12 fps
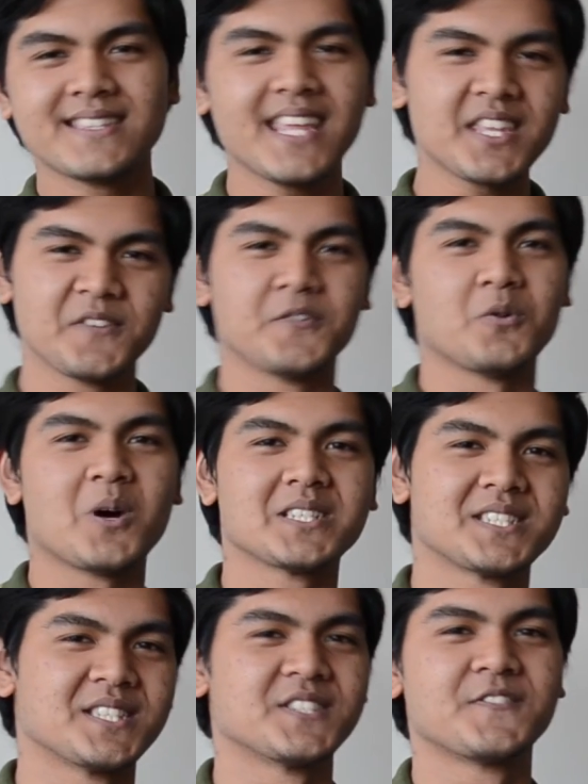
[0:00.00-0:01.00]
Thank you for
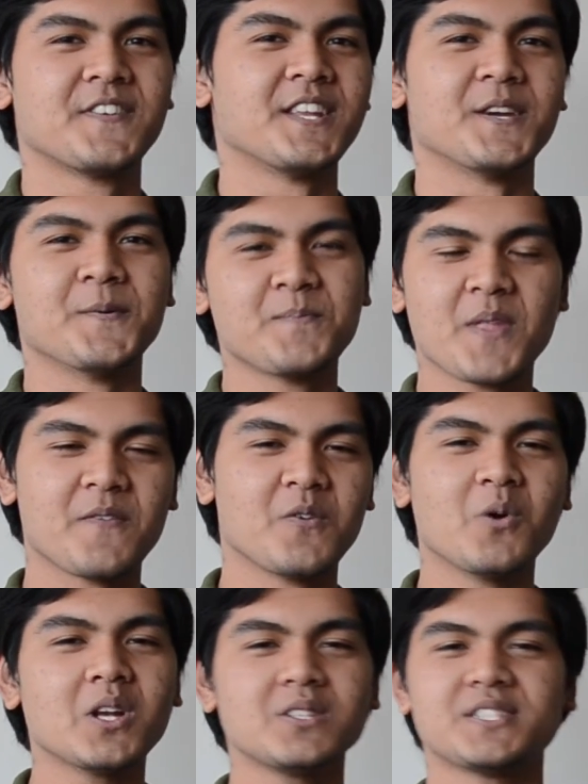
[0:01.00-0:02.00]
watching this video. If
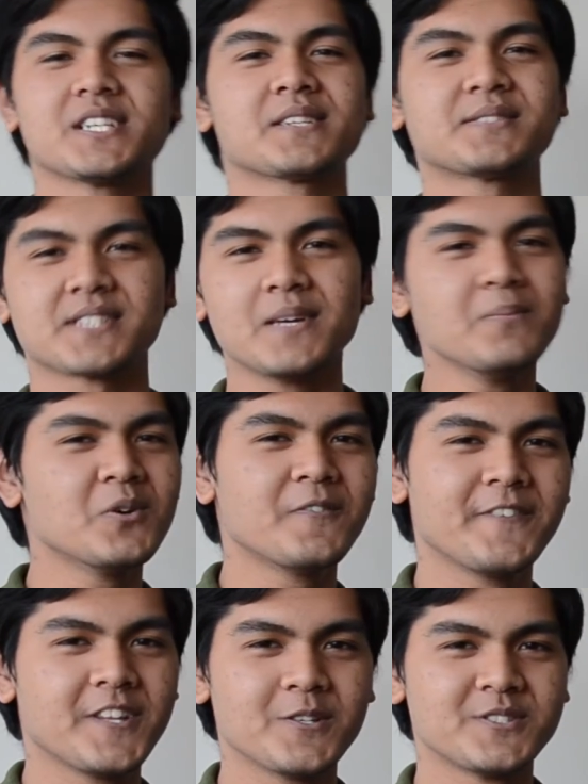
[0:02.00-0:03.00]
you want to check out some
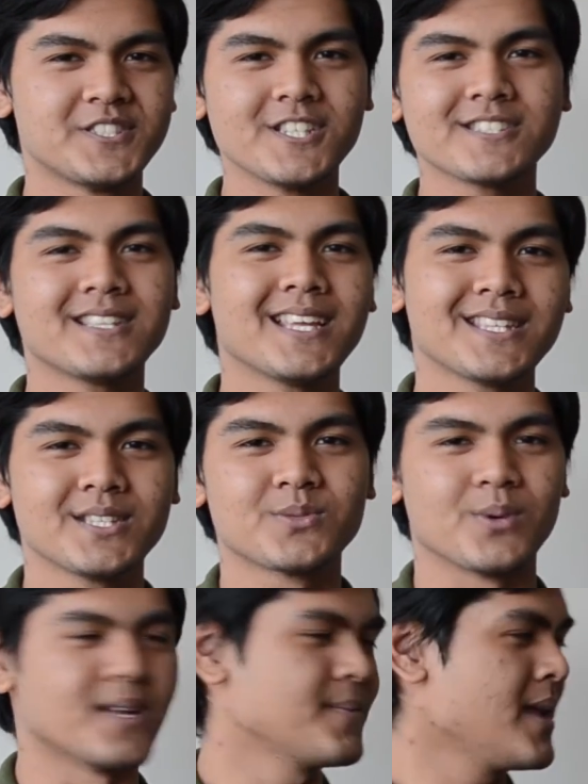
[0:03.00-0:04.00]
more videos just like
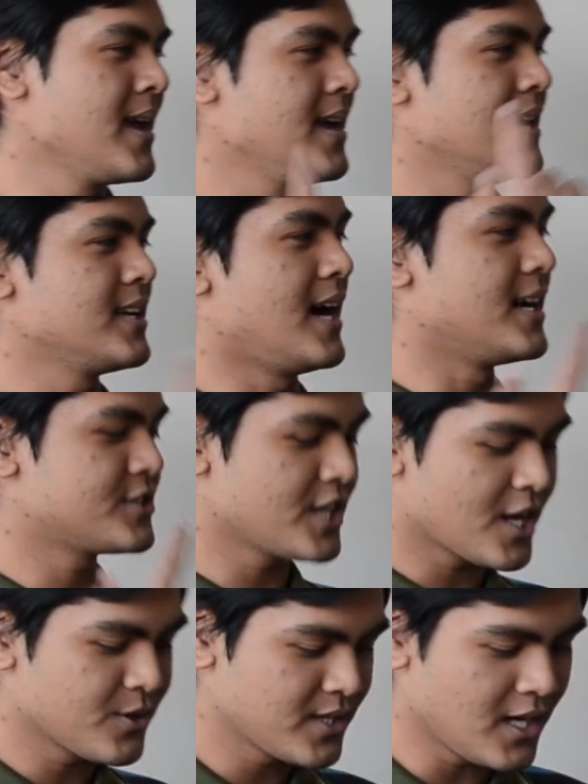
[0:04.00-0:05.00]
this one, uh,
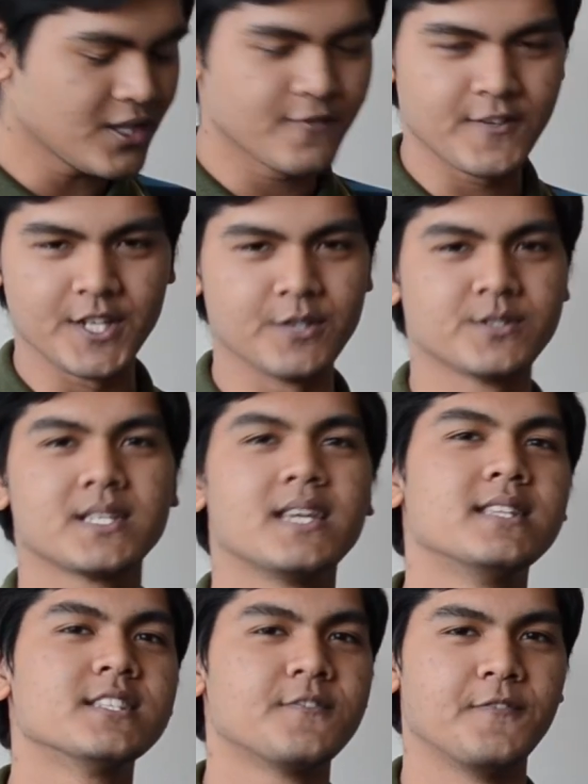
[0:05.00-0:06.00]
check out the other videos
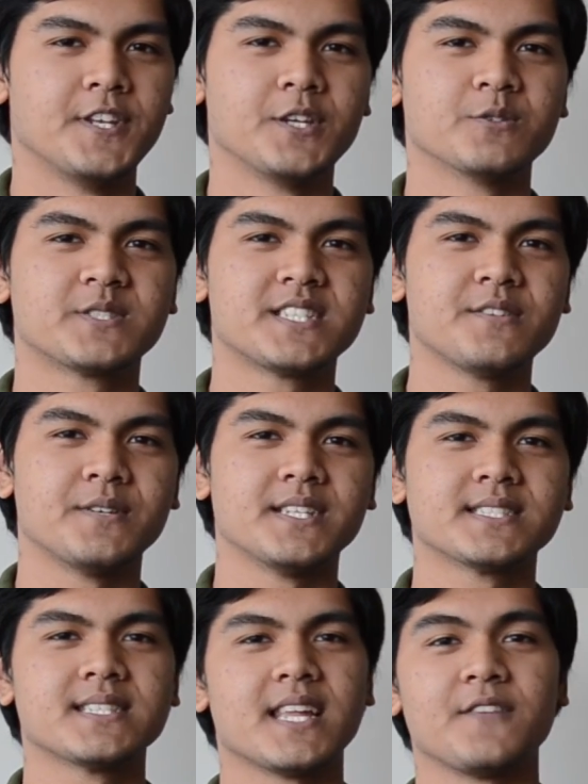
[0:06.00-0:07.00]
in this video
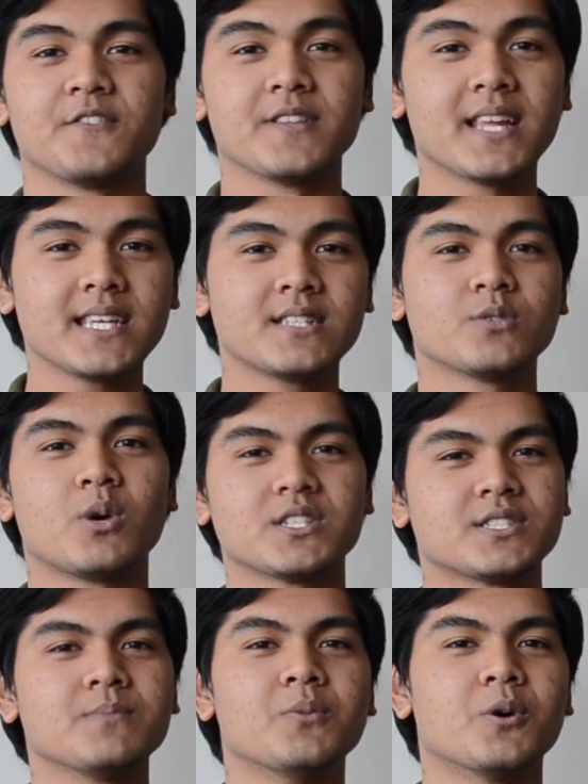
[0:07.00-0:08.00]
series. And if you'd like to
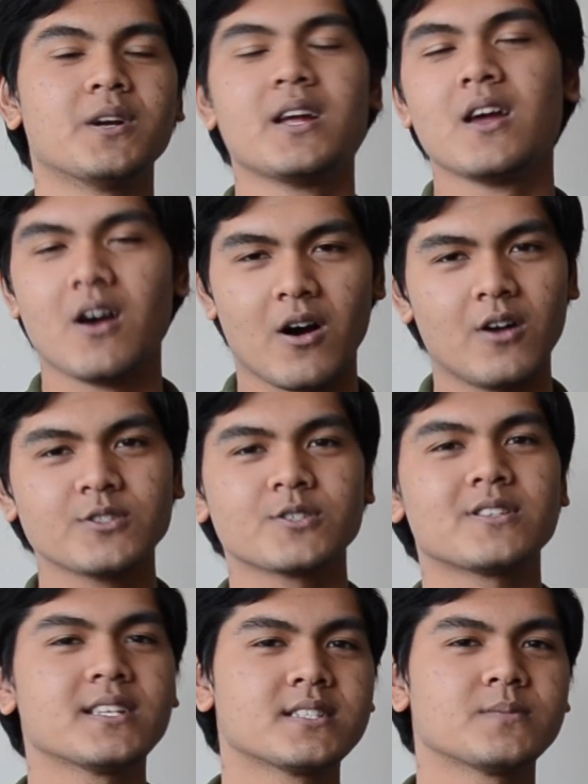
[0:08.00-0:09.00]
watch some more,
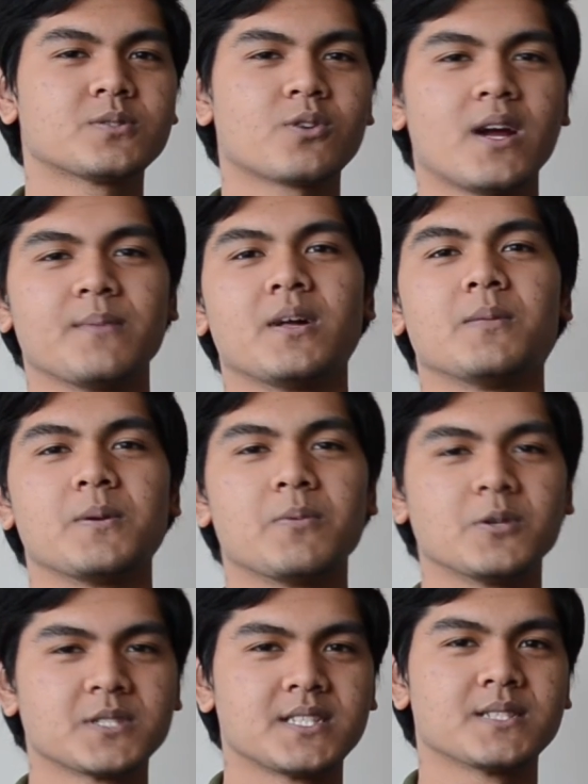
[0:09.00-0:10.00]
also click subscribe. I'll
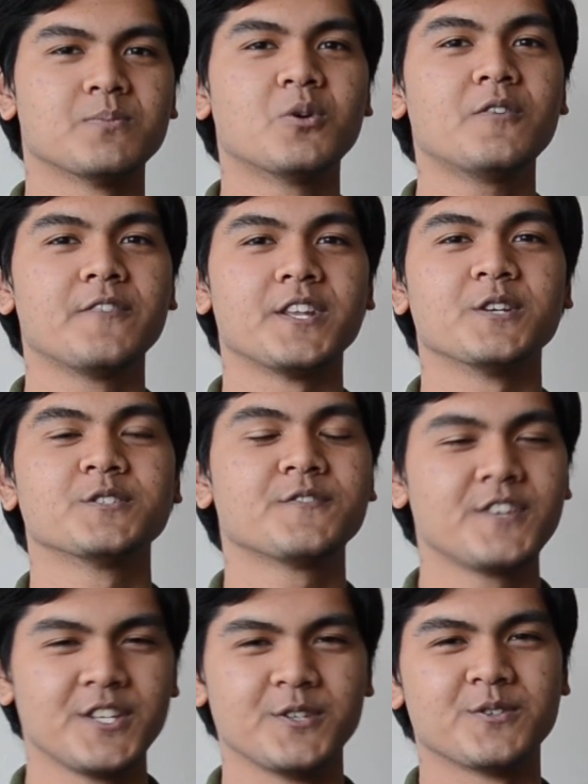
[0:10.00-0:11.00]
be posting some more
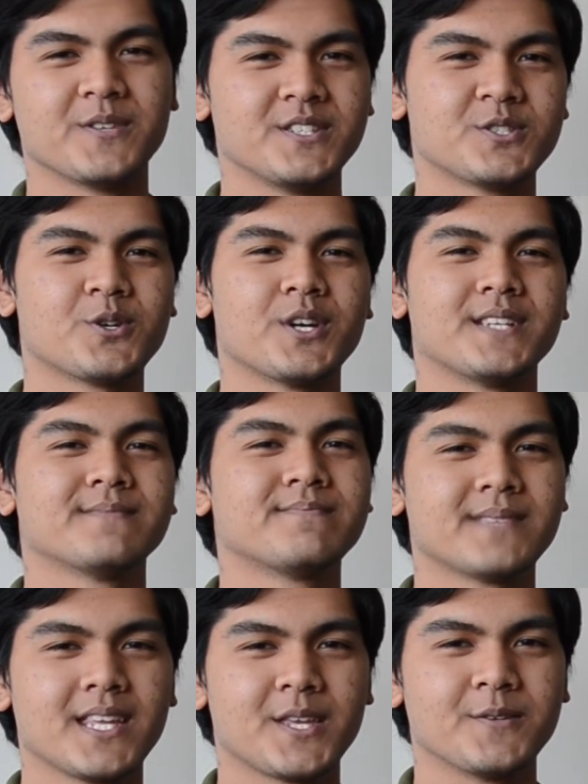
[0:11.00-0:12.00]
videos for you to enjoy.
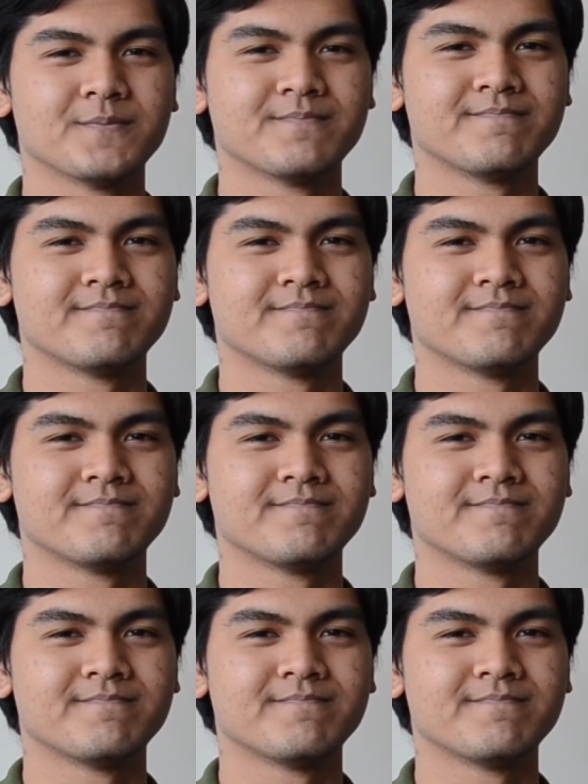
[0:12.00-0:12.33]
Thank you.